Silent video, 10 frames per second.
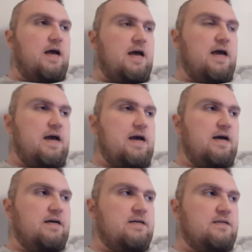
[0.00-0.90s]

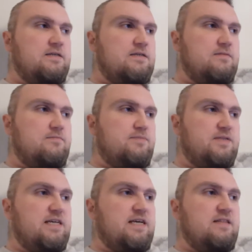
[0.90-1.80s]
and
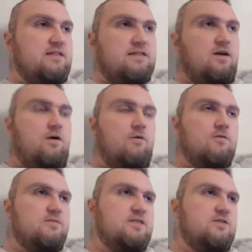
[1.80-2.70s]
but then
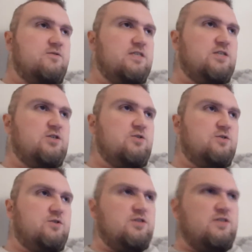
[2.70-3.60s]
ultimately those issues
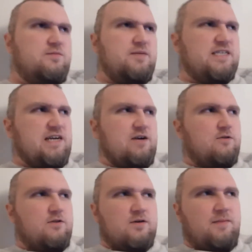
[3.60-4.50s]
are just to make
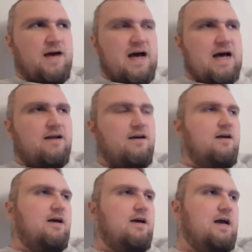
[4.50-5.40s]
Tara look bad,
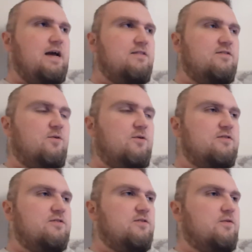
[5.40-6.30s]
and so on
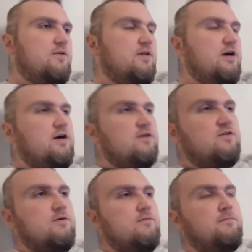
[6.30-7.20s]
and so forth.
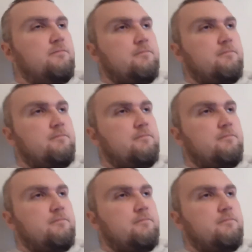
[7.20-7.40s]
So,